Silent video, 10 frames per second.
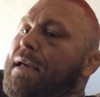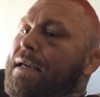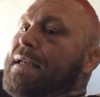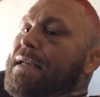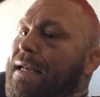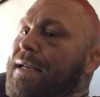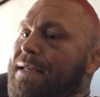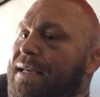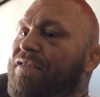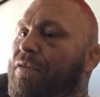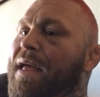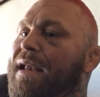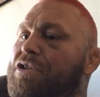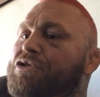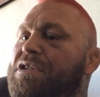He needed to give him that
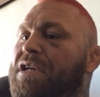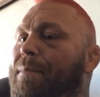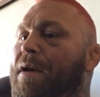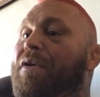injury timeout,